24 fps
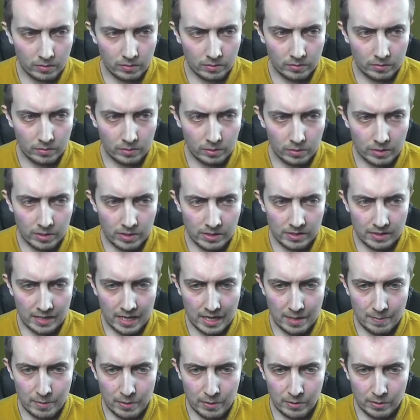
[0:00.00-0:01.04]
On his
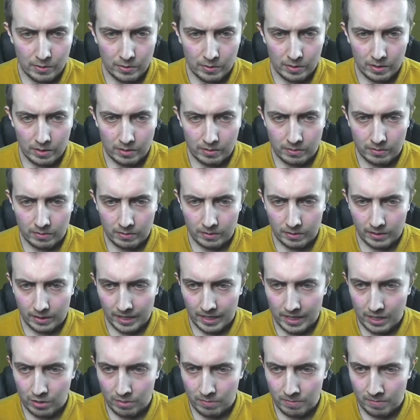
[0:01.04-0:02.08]
debut as well. Can
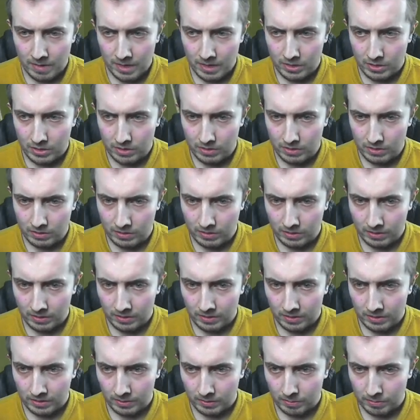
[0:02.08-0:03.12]
you imagine?
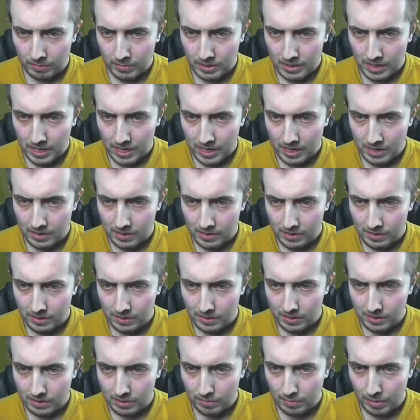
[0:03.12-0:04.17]
Matthäus
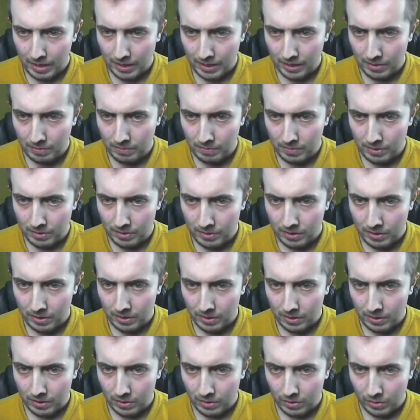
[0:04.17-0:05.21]
to Beckham.
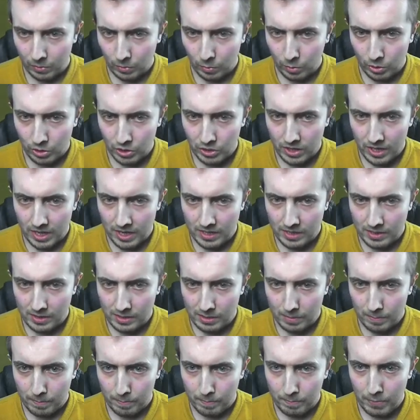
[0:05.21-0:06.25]
Watch this.
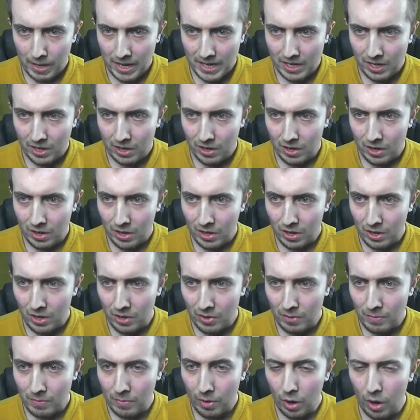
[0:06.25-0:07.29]

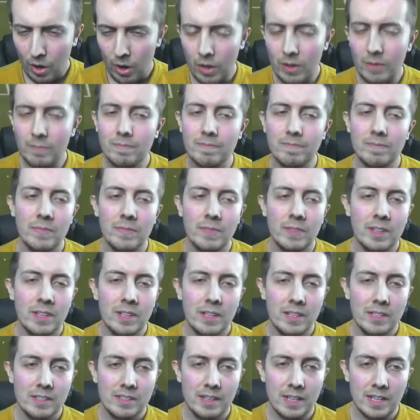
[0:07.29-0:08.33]
Beckham!
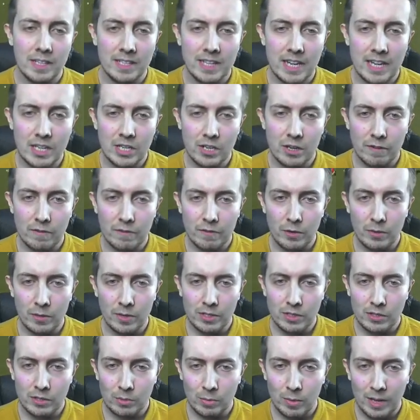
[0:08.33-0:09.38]
It's like deja vu, I
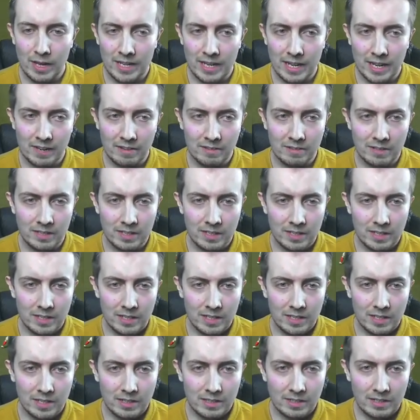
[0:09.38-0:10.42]
swear down.
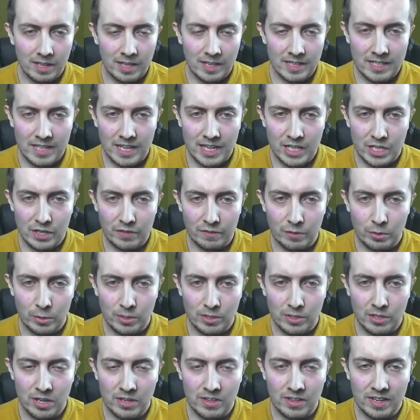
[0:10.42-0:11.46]
It's like deja vu, he's
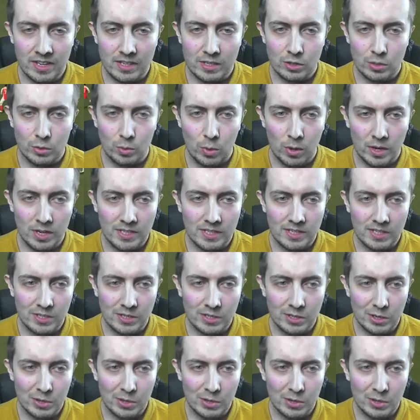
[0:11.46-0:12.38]
done that twice in two